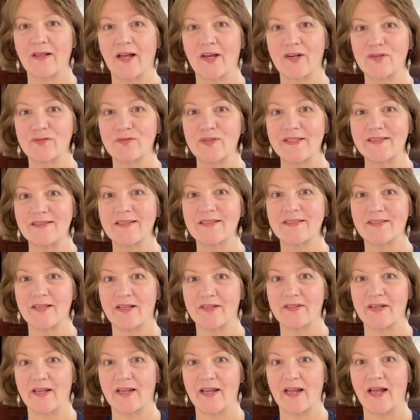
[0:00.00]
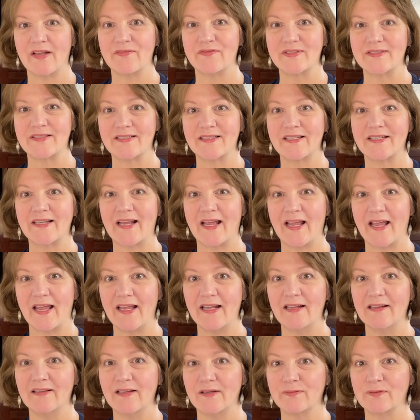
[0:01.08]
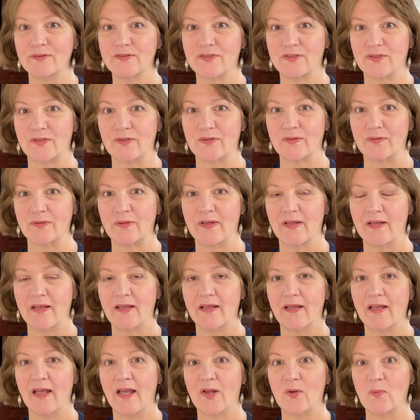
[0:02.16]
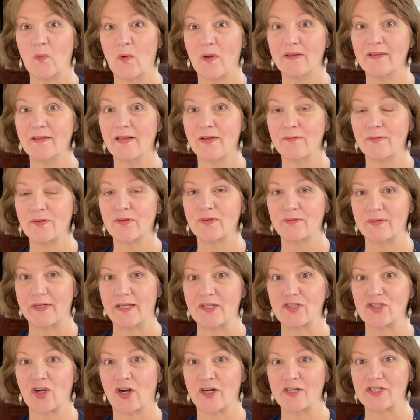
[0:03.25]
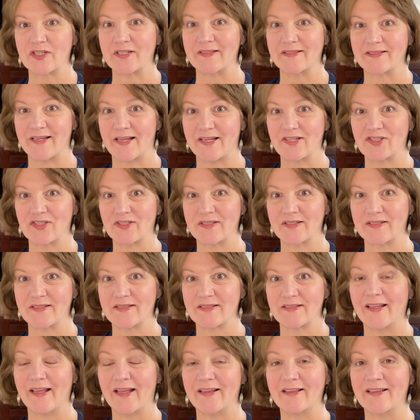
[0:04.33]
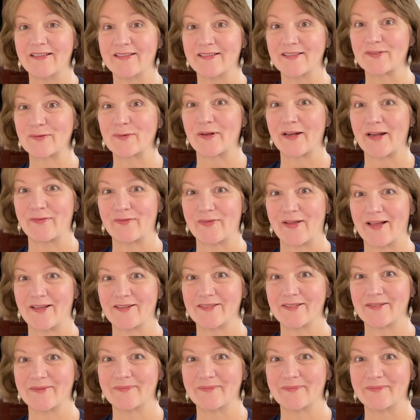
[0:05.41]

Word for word: On a recent Sunday, I visited eight level two and one level three charging stations, and this is what I found.